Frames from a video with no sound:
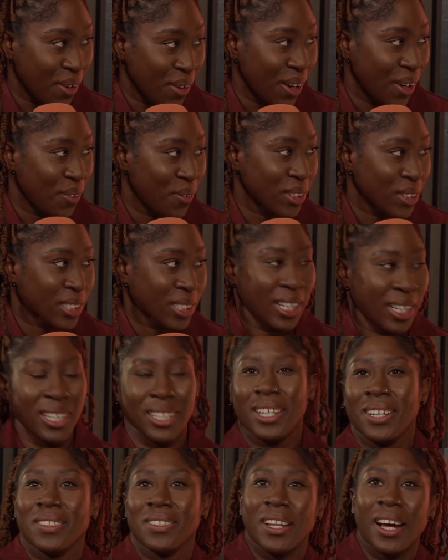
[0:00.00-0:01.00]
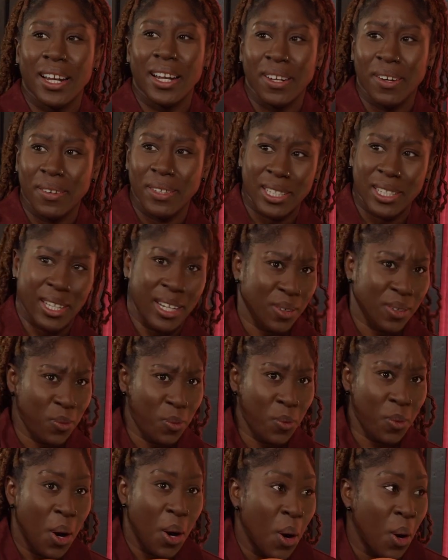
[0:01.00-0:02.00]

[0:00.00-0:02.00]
I watched it the other night and I was like, whoa.